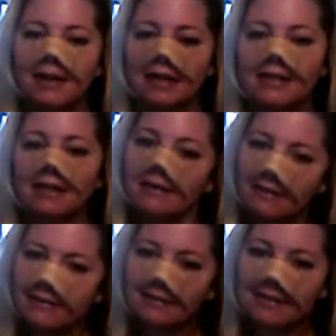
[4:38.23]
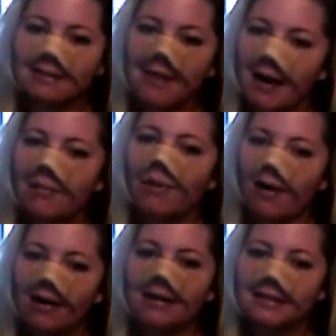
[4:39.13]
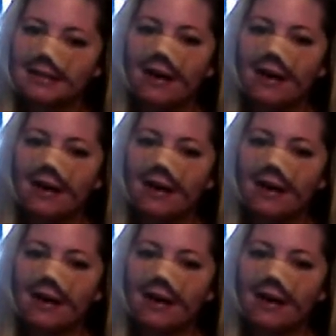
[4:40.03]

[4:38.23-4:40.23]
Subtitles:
but girls, my bra does